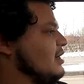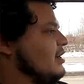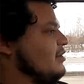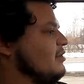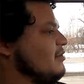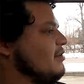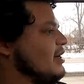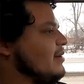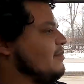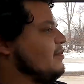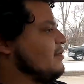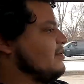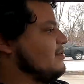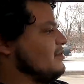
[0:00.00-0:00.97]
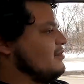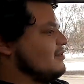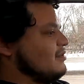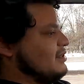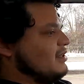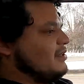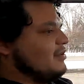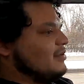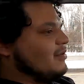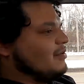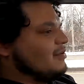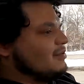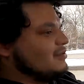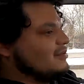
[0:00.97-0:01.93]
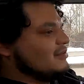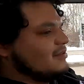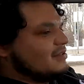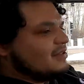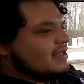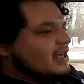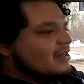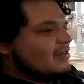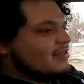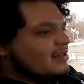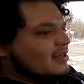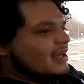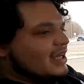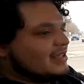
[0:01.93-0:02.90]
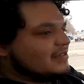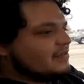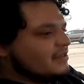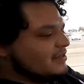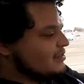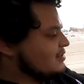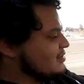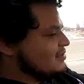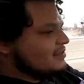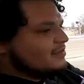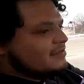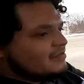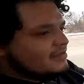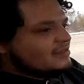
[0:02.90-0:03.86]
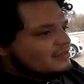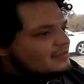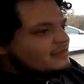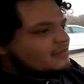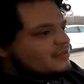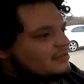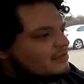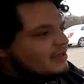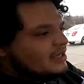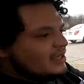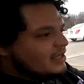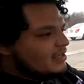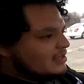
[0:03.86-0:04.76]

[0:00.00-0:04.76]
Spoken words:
don't know why I put an old style glass fuse for my